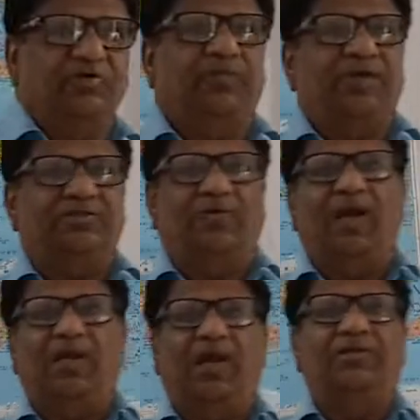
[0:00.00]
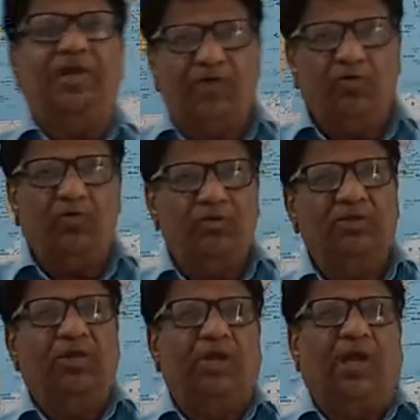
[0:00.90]
by Jawaharlal Nehru,
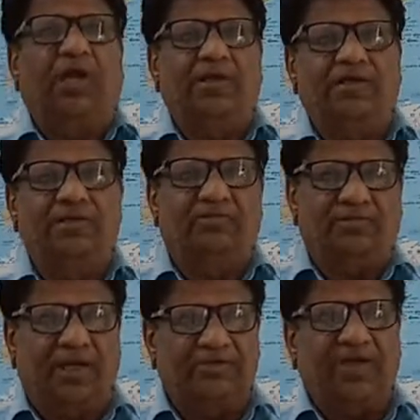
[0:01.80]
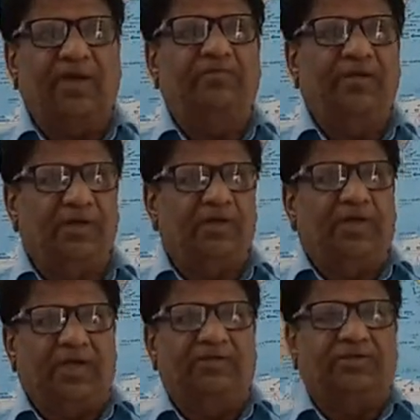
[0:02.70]
and that time it
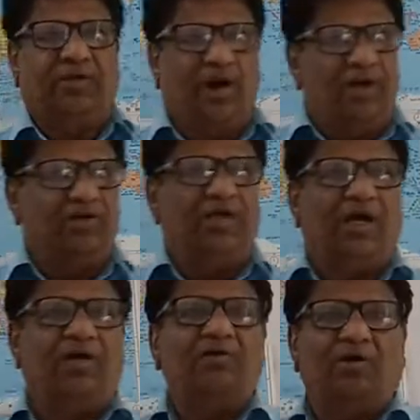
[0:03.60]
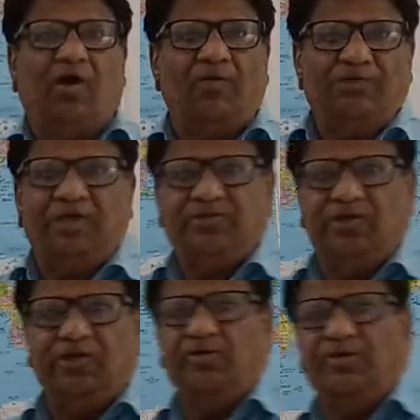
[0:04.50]
called the
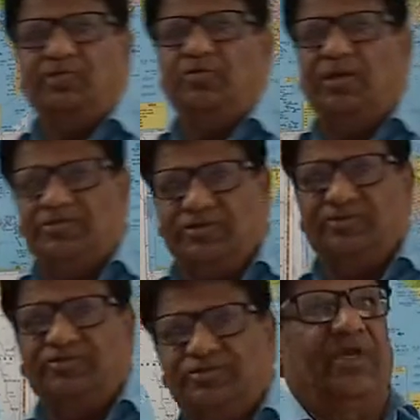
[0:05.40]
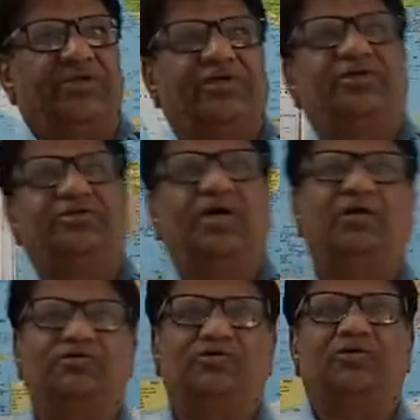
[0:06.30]
objective resolutions. It is the
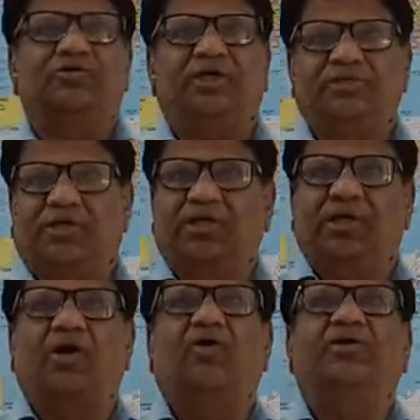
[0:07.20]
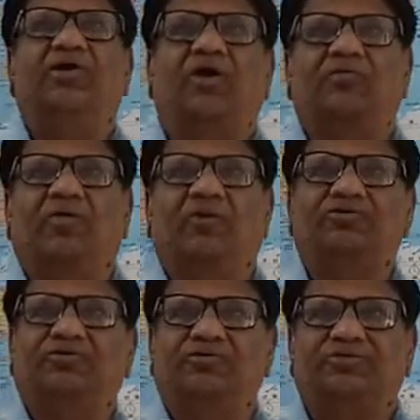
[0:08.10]
sources and authority of
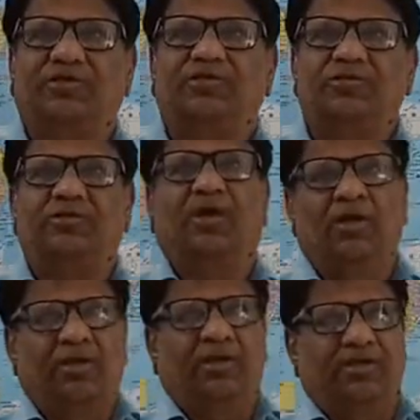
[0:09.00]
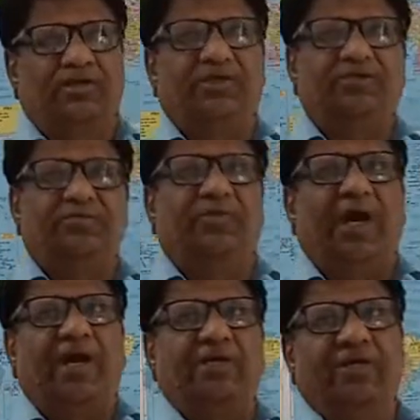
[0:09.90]
Constitution. It is
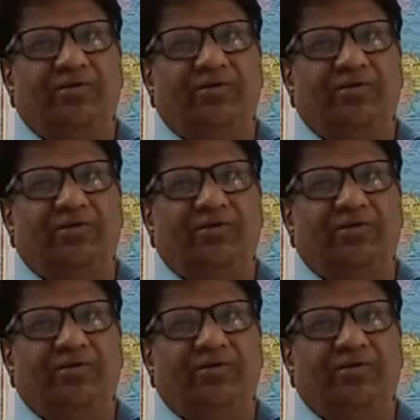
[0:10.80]
behind it,